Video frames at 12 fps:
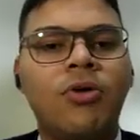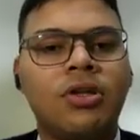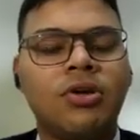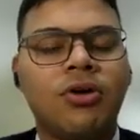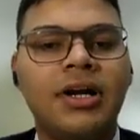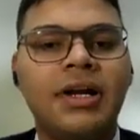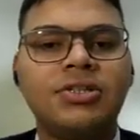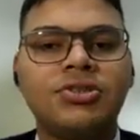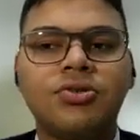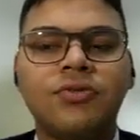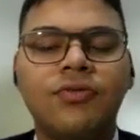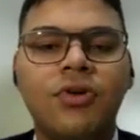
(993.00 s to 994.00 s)
bound
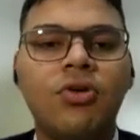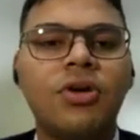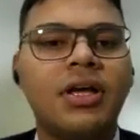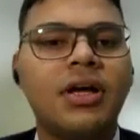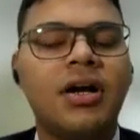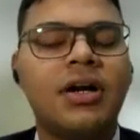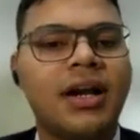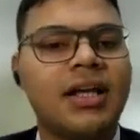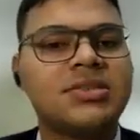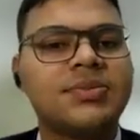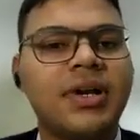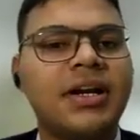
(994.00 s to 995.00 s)
authority should follow a
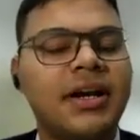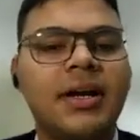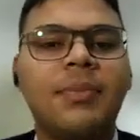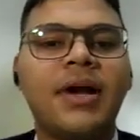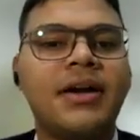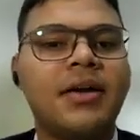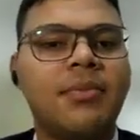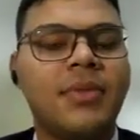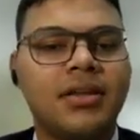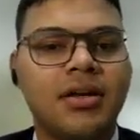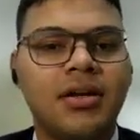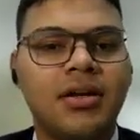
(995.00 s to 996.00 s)
transparent and
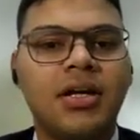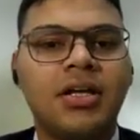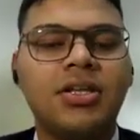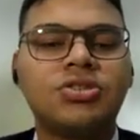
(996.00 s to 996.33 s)
independent method.